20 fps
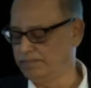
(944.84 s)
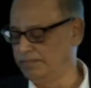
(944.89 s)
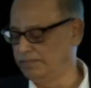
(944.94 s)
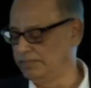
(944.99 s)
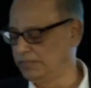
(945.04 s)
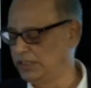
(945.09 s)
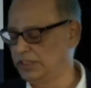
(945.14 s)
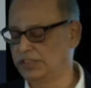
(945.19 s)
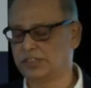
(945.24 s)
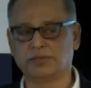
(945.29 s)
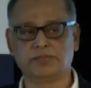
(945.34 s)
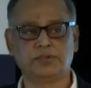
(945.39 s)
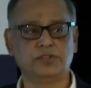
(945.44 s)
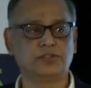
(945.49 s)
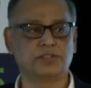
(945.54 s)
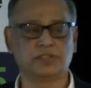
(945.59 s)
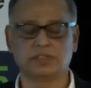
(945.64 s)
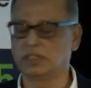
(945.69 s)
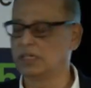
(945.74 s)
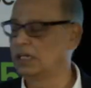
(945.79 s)

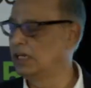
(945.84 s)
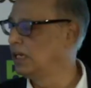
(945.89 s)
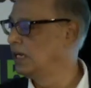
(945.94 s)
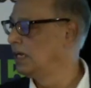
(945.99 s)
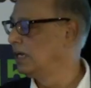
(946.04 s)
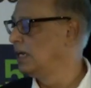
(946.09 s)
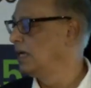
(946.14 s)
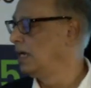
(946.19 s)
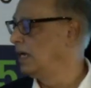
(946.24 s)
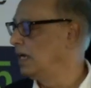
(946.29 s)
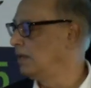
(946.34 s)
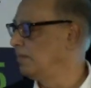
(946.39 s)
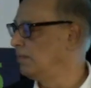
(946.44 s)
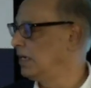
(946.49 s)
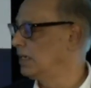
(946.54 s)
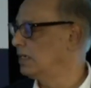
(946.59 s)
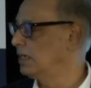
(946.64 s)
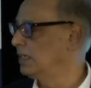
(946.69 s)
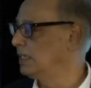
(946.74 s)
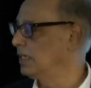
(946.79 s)
distribution and
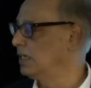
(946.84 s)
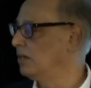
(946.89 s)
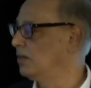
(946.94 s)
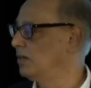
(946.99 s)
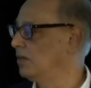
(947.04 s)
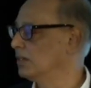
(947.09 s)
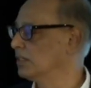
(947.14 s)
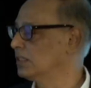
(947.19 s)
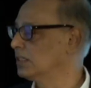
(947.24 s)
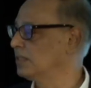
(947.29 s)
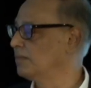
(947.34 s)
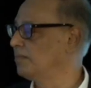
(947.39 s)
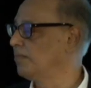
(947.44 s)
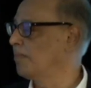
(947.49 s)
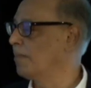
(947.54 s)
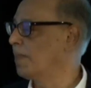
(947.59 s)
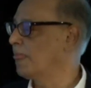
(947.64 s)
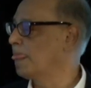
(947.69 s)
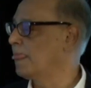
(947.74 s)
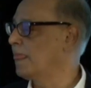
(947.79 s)
marketing cost.
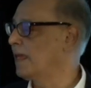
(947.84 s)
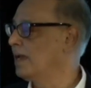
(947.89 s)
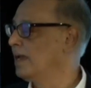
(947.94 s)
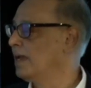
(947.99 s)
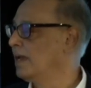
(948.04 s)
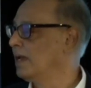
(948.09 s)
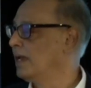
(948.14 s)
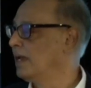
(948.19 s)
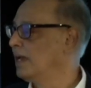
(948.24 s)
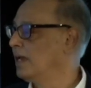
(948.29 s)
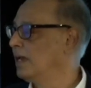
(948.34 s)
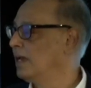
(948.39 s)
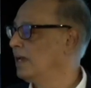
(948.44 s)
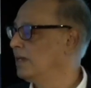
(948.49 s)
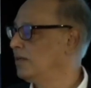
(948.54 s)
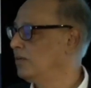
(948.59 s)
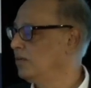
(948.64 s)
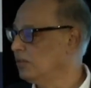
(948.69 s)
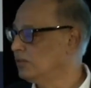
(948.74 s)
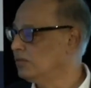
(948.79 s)

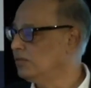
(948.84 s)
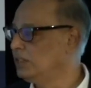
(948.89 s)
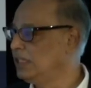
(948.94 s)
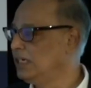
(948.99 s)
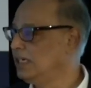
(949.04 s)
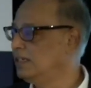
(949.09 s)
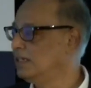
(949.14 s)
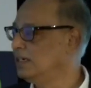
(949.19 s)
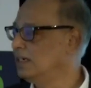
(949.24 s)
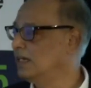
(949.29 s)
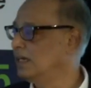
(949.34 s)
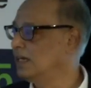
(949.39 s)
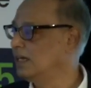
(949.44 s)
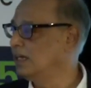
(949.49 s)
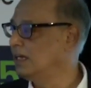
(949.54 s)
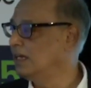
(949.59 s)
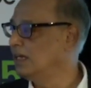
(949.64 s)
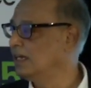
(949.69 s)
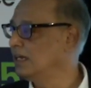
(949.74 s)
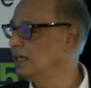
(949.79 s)
You also need
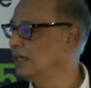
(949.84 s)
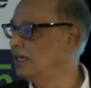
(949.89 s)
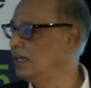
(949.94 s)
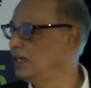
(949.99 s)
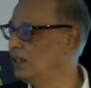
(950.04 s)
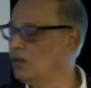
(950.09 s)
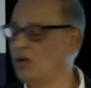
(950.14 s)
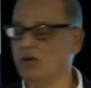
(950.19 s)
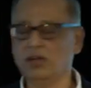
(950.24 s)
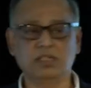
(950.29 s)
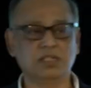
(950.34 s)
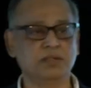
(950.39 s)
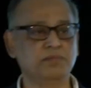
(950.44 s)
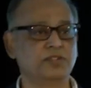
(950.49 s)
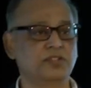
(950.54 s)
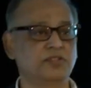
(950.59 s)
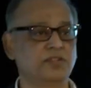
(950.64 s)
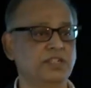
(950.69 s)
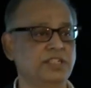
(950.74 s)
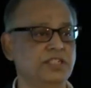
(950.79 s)
a long-term
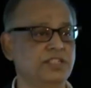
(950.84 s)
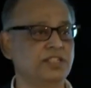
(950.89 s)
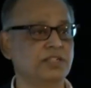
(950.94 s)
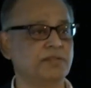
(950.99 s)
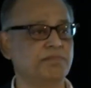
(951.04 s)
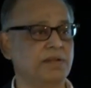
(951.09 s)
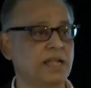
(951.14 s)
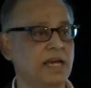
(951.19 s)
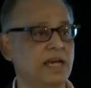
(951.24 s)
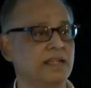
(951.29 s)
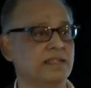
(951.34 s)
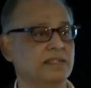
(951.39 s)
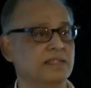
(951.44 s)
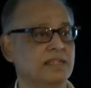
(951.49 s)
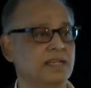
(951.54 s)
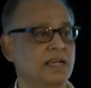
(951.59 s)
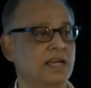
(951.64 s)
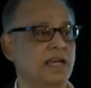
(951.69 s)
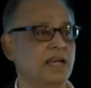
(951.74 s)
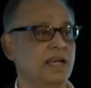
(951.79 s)
strategic plan.
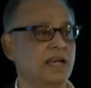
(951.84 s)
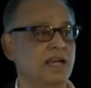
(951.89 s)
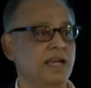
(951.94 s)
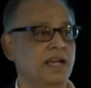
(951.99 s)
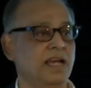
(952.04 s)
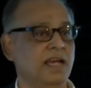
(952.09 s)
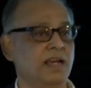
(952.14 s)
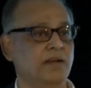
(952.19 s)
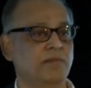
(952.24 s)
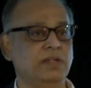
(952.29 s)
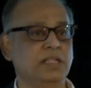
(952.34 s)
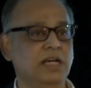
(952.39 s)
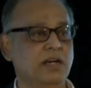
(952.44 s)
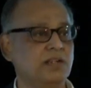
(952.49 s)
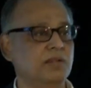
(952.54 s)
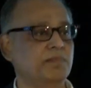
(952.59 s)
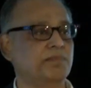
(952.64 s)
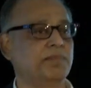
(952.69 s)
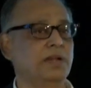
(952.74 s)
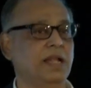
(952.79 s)

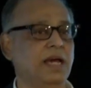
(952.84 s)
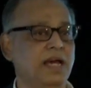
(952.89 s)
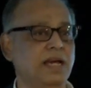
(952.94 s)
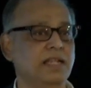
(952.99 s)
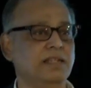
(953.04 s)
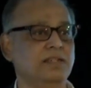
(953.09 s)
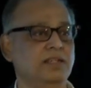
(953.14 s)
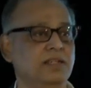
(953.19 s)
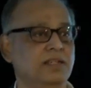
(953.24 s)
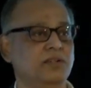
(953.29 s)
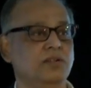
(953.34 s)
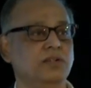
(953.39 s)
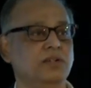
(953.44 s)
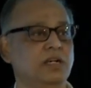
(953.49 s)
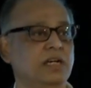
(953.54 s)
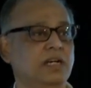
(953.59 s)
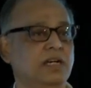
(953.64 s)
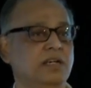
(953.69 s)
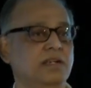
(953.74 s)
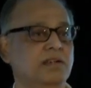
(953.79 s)
Without a plan, you
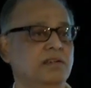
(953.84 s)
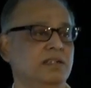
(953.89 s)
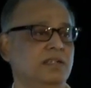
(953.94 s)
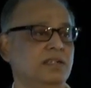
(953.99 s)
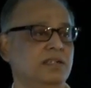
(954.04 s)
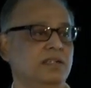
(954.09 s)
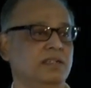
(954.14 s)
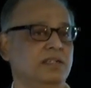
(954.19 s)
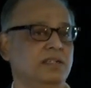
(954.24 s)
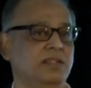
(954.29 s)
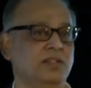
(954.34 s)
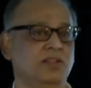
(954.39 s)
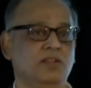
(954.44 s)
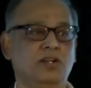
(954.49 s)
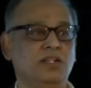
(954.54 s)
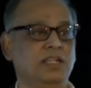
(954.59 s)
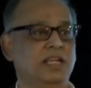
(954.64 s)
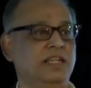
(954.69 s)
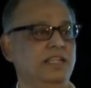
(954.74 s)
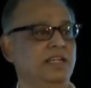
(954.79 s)
are
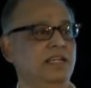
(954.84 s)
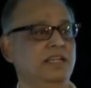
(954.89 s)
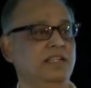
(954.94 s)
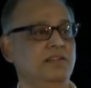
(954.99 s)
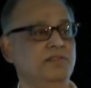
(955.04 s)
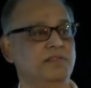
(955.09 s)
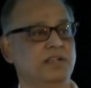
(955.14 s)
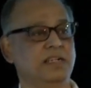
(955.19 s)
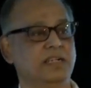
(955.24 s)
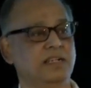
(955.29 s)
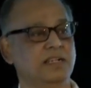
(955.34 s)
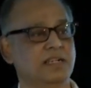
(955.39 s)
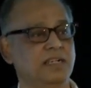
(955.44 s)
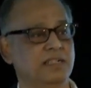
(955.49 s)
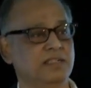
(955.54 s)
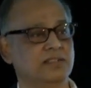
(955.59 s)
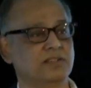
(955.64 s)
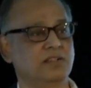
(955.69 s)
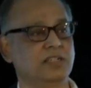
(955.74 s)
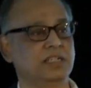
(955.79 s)
not getting anywhere.
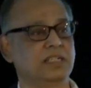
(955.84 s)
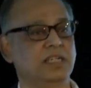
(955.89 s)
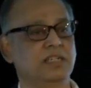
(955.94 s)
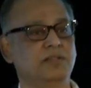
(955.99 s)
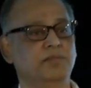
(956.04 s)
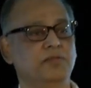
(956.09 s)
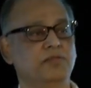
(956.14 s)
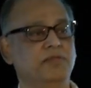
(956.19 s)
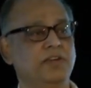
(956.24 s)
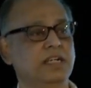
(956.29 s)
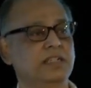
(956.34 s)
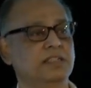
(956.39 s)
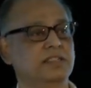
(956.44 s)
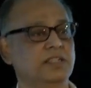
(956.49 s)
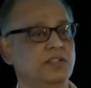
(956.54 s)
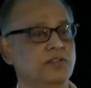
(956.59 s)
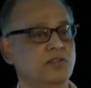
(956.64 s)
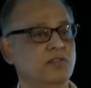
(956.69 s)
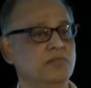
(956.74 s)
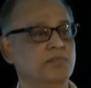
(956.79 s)
So it provides
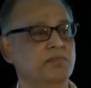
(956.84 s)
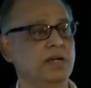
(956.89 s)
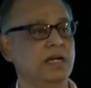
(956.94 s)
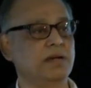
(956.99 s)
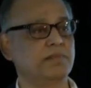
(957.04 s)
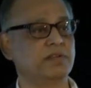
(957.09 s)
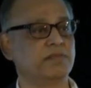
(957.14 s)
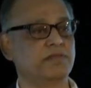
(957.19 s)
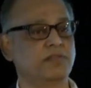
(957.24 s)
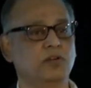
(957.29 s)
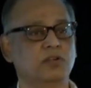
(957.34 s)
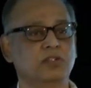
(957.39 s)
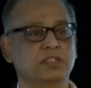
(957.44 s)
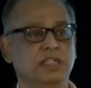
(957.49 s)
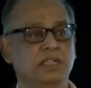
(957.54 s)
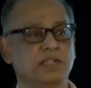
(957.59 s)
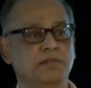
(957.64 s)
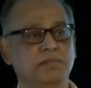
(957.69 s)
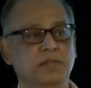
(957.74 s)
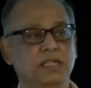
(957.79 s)
the roadmap. Of course,
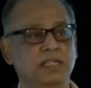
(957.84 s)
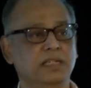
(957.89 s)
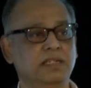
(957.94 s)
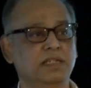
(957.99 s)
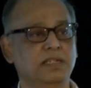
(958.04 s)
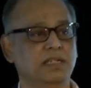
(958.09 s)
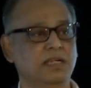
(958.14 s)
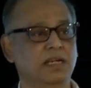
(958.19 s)
there are many